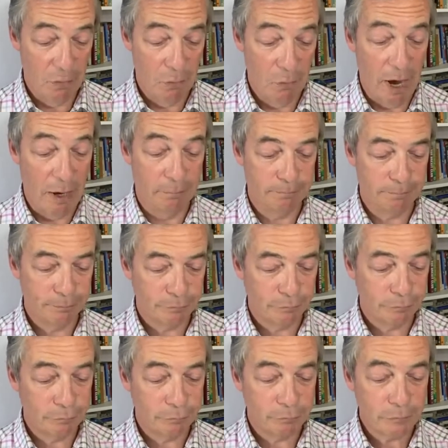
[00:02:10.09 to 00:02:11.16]
Well,
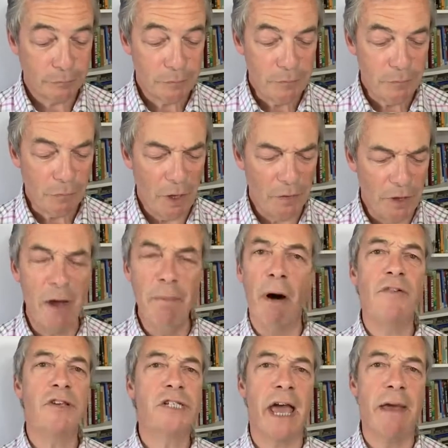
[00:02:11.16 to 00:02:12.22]
the Home
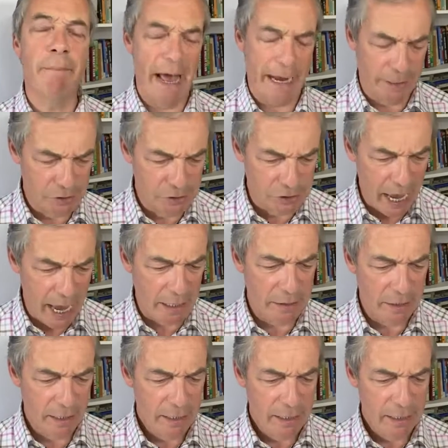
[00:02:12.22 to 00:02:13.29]
Office came back and said
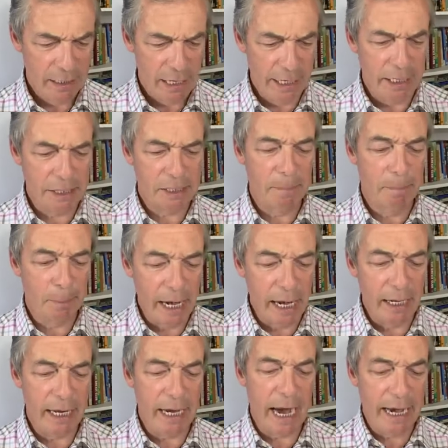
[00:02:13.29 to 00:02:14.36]
it is
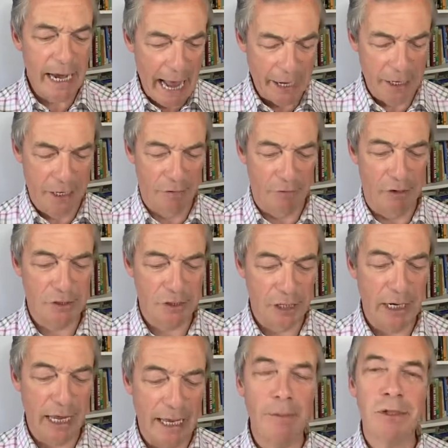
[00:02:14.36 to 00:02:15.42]
completely inaccurate to
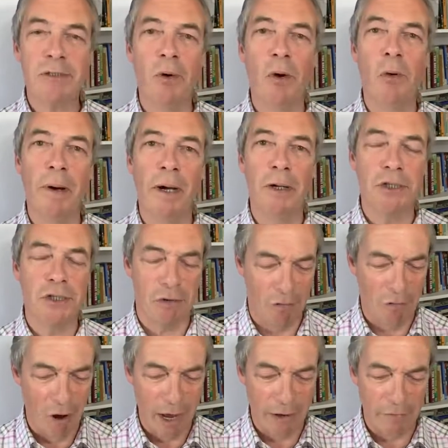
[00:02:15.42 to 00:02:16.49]
claim small boats are
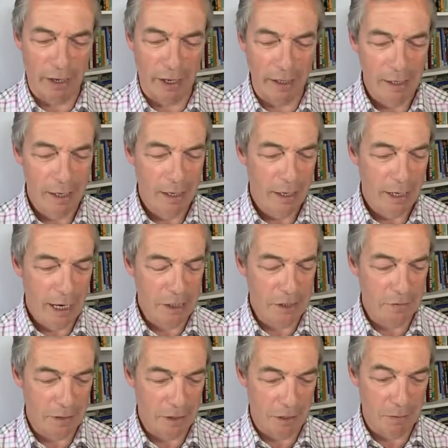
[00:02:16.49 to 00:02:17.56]
arriving into
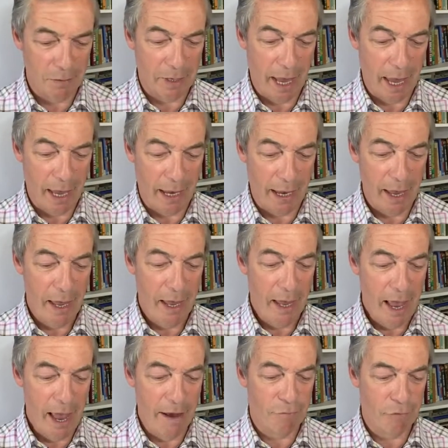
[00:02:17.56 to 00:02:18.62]
the UK
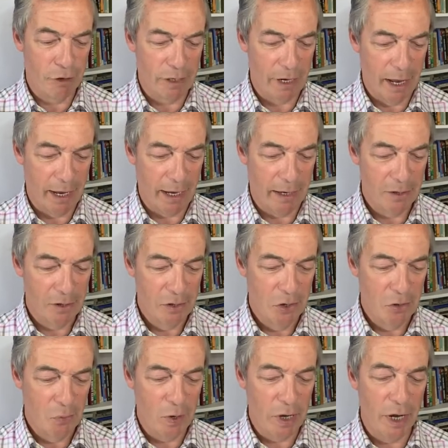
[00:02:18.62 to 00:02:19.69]
every day.
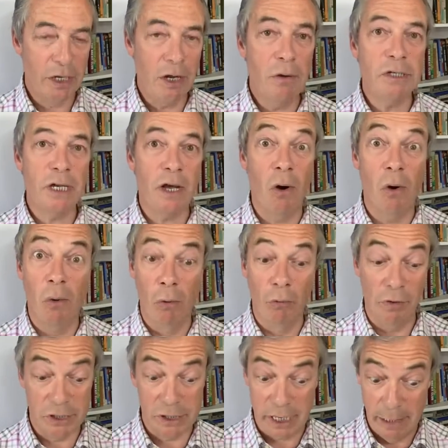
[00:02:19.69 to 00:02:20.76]
We are using all
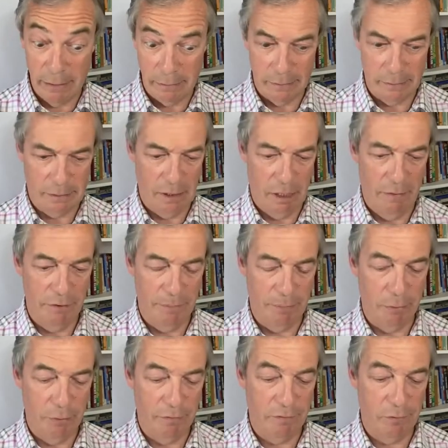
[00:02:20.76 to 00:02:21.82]
the skills of the
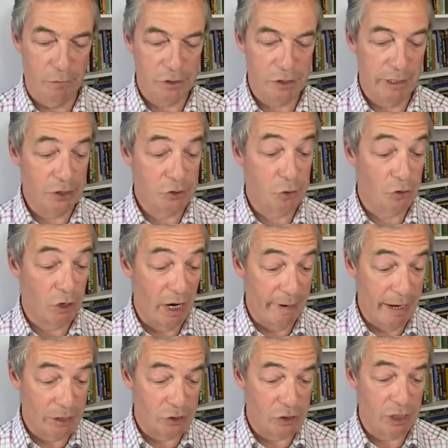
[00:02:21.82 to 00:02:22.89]
Border Force, the National Crime
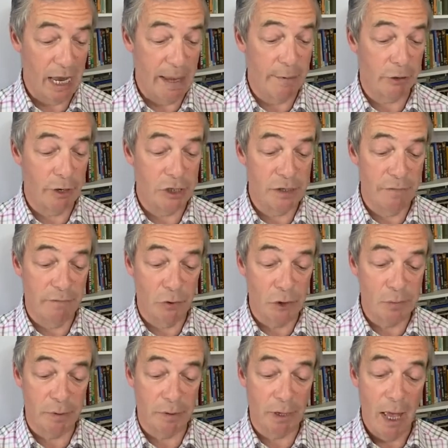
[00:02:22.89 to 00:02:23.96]
Agency, Immigration
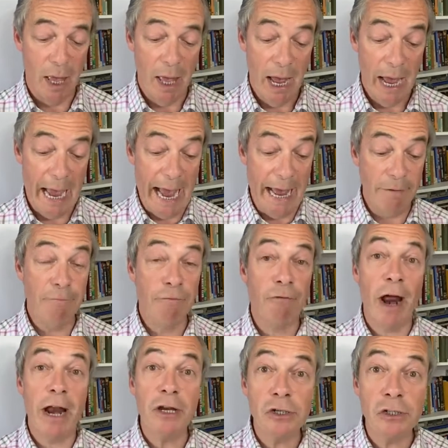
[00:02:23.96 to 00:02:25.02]
Enforcement and
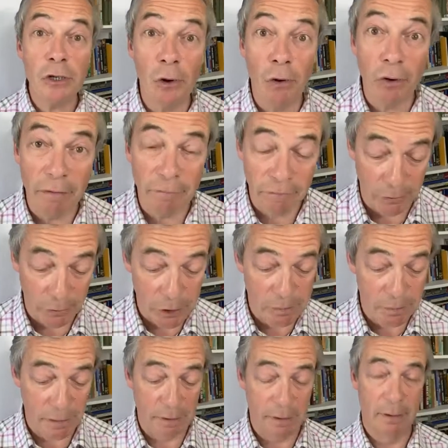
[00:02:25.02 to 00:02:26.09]
French Law
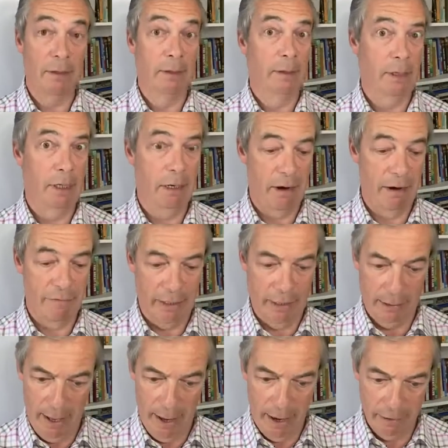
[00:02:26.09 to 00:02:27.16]
Enforcement, you're having a
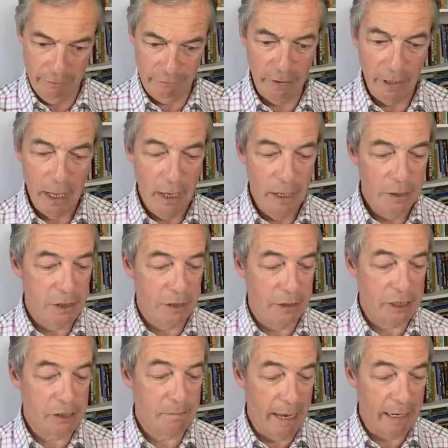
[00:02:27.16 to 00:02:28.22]
laugh, to
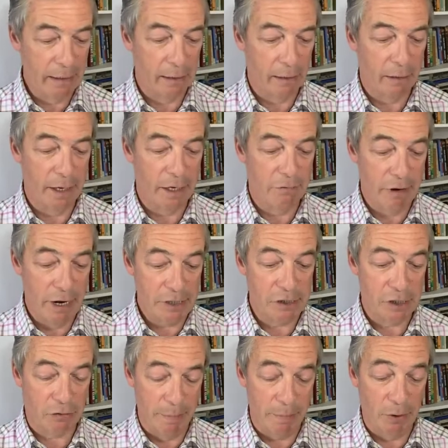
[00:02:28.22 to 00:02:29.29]
dismantle and arrest
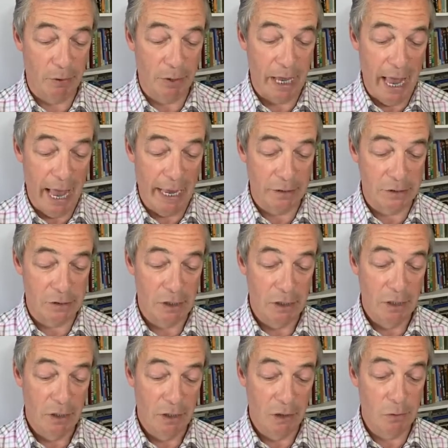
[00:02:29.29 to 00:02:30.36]
the criminal gangs
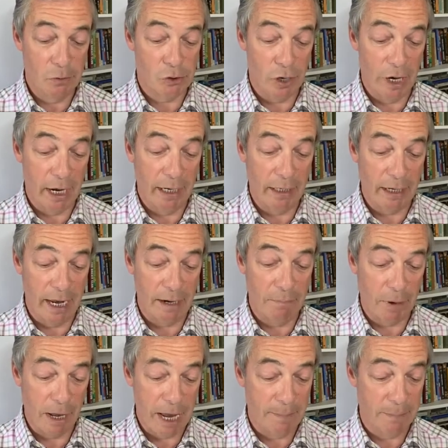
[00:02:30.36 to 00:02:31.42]
who trade in
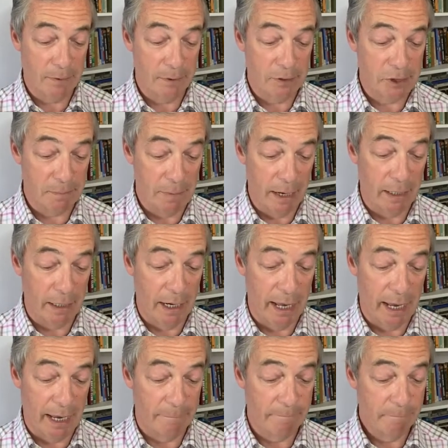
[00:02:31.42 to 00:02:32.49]
people
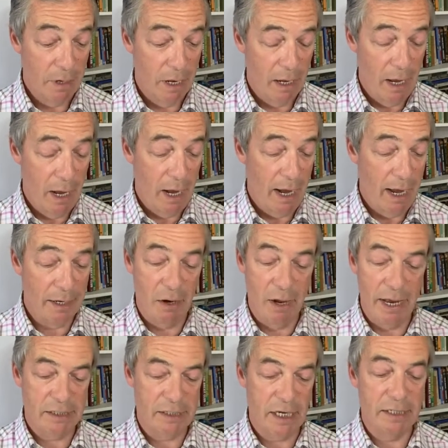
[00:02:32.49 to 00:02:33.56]
smuggling. And
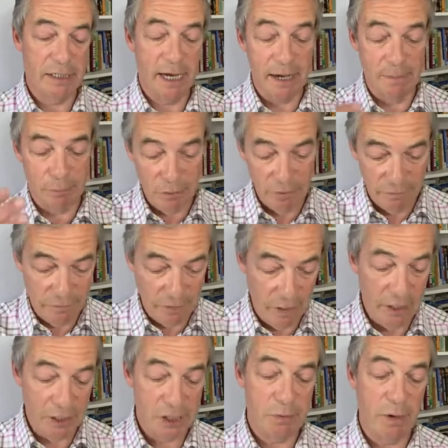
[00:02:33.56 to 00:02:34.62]
since April the
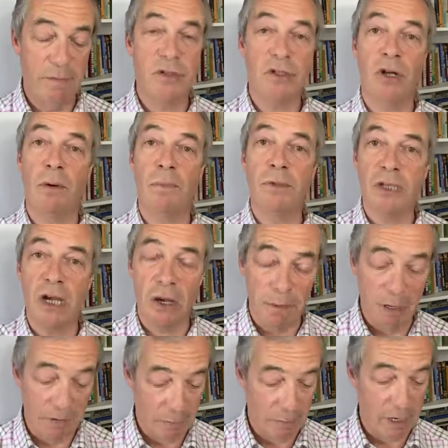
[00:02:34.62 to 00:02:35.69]
1st, we've stopped so
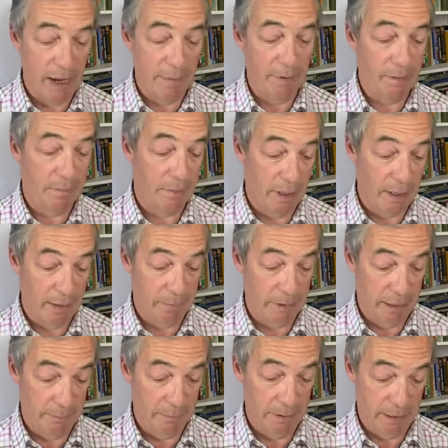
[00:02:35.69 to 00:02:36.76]
many from coming, blah,
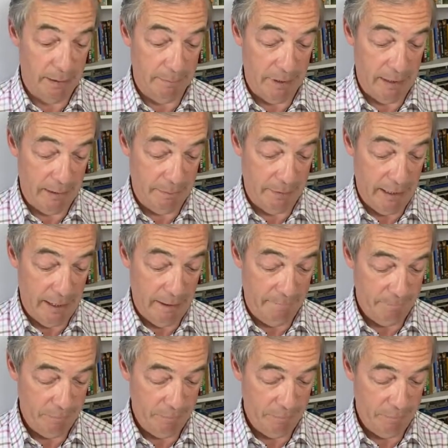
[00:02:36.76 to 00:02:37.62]
blah, blah, blah, blah.